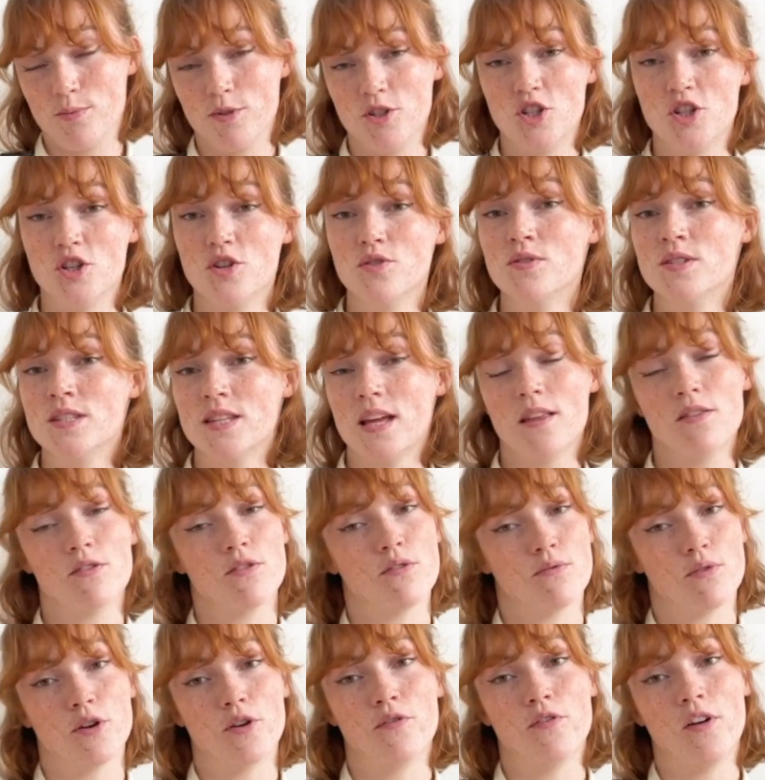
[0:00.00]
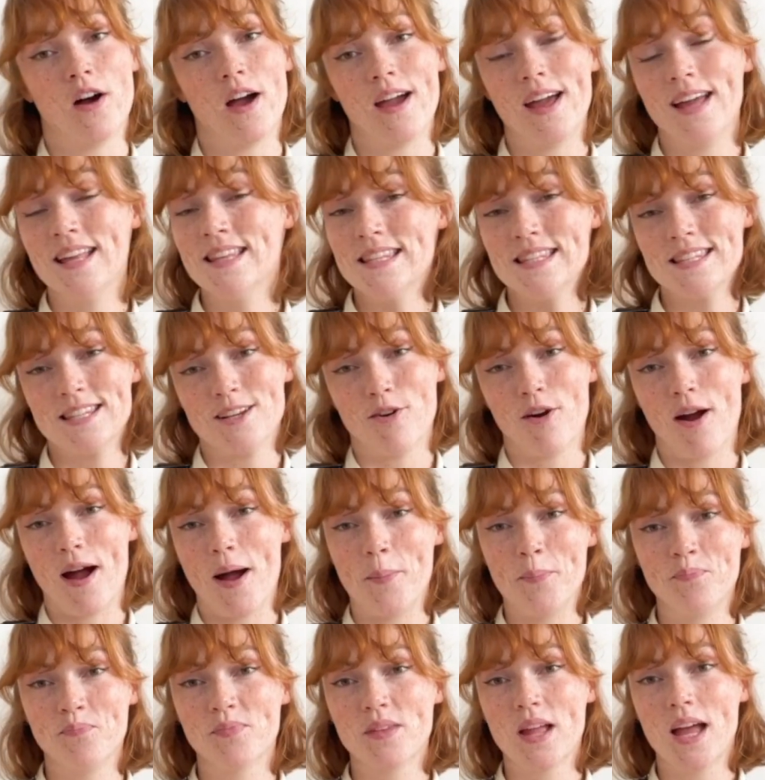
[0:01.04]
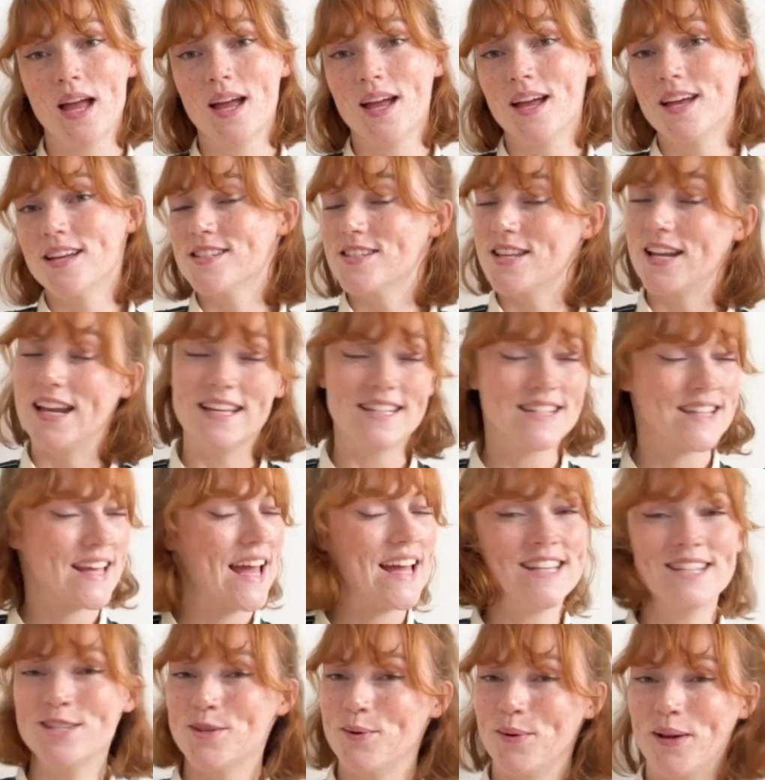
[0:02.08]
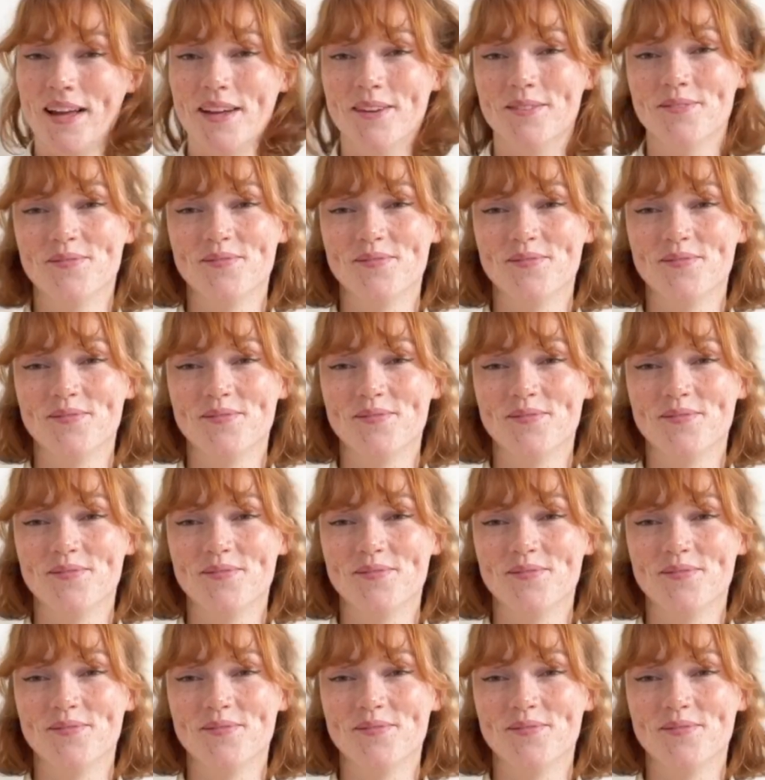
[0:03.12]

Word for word: which you sent through via Instagram. So let's get into it.